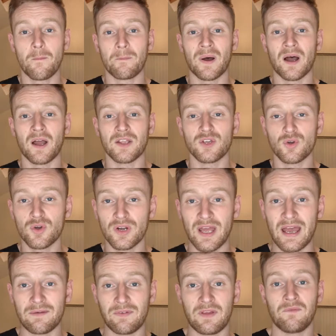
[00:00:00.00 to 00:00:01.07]
but you're going to
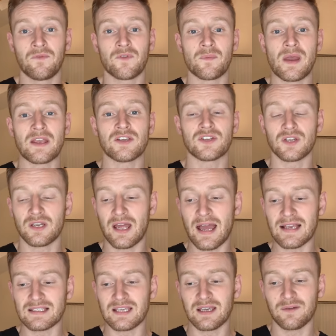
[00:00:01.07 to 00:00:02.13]
have information
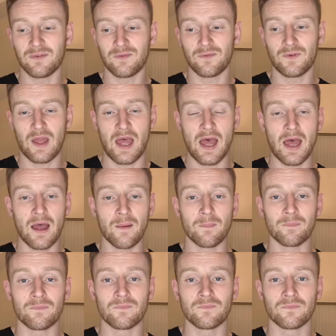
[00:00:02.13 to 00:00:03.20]
as if
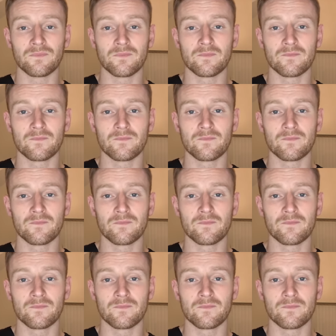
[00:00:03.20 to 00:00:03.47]
um,